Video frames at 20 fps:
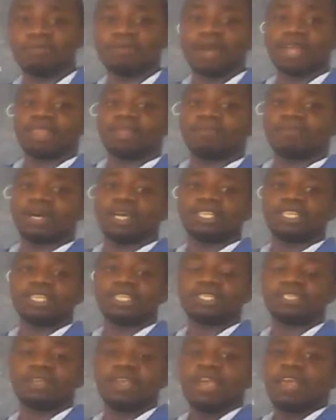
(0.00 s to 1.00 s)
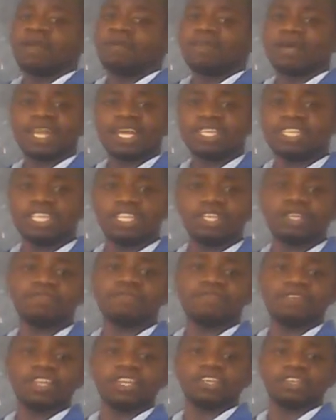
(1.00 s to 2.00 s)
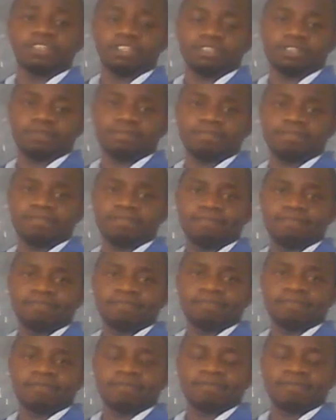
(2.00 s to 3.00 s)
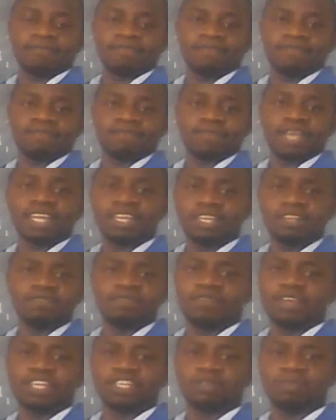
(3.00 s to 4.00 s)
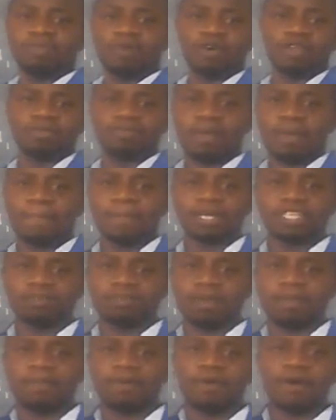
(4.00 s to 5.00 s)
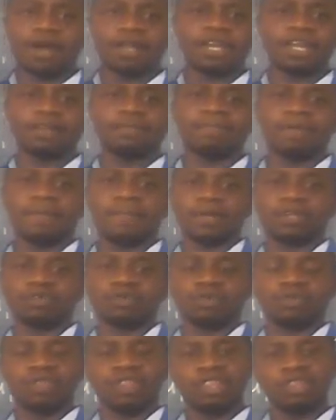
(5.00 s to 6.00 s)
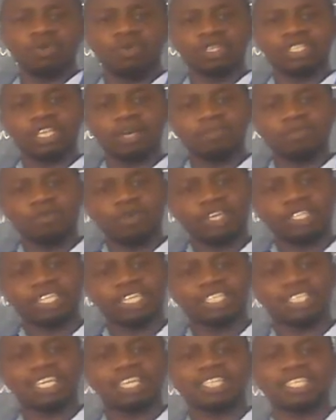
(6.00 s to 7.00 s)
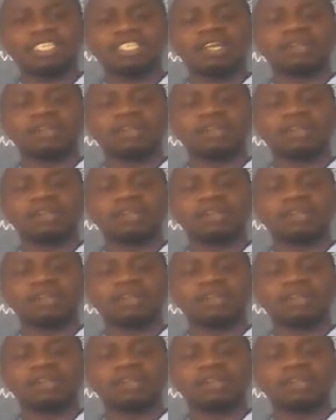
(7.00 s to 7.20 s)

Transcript: mathematics, but I didn't finish. I didn't finish both papers, paper 1 and paper 2. There were some questions that,